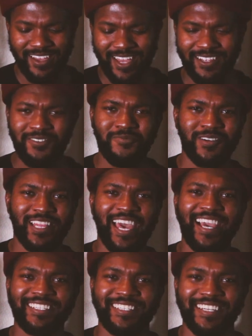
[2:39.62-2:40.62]
I don't
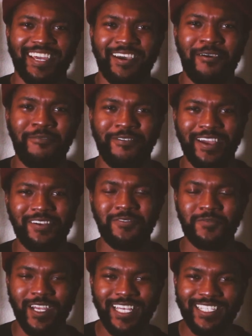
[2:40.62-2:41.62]
relax enough. I
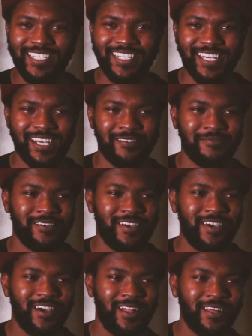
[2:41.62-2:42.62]
don't rest enough.
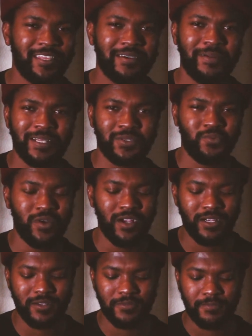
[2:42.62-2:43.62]
All I think about is
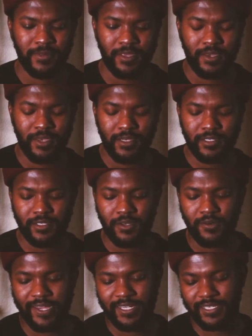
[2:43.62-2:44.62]
work.
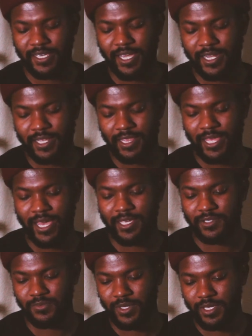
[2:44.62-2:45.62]
So I decided
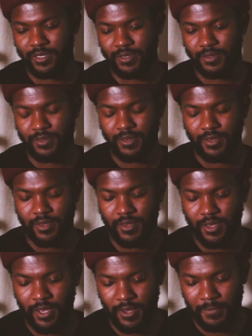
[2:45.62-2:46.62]
last week.
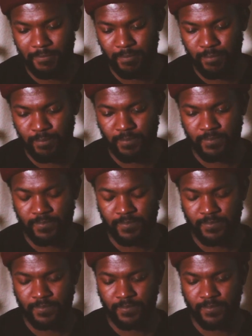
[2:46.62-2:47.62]
So
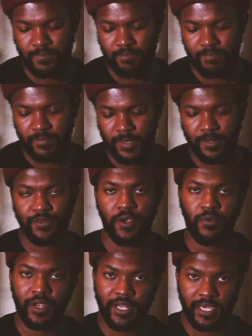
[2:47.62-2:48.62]
I
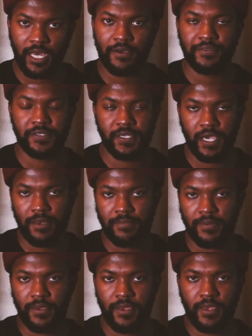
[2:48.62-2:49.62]
work at a coffee shop,
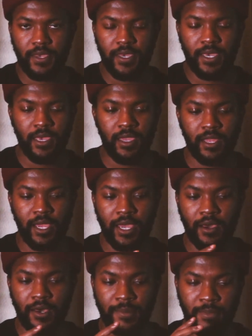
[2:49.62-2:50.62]
and
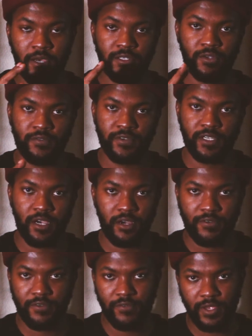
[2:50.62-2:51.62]
I'm also a
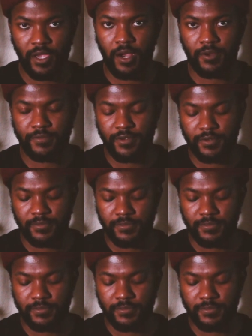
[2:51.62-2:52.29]
photographer and videographer.